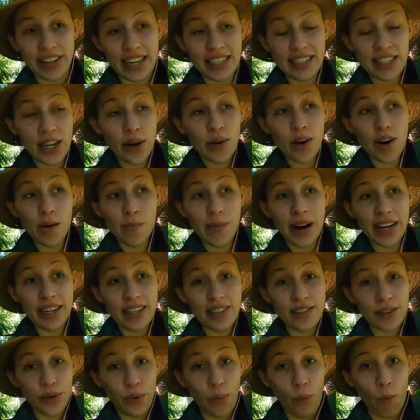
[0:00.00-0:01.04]
That's how our
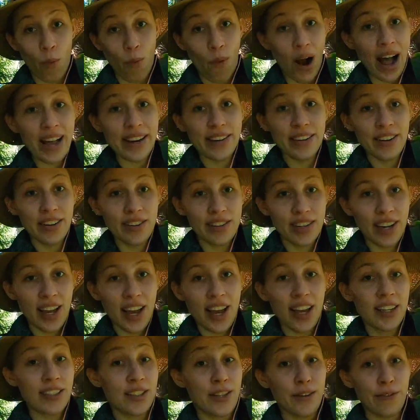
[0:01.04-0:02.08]
bodies are wired
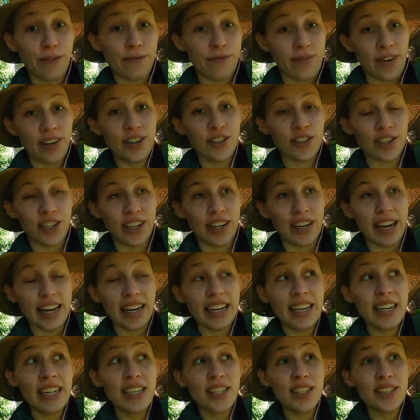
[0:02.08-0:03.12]
to function,
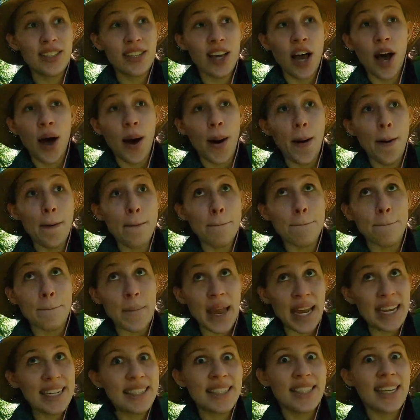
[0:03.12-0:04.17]
and it is
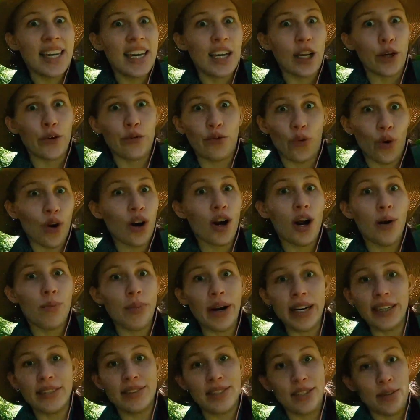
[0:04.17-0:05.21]
amazing for our
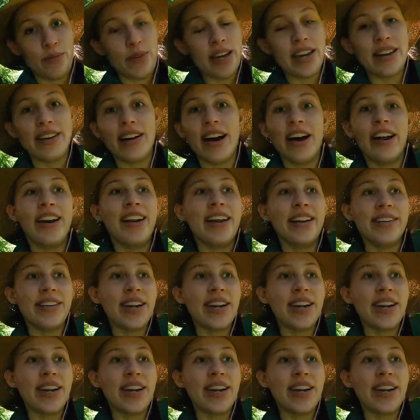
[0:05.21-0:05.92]
brains to be at.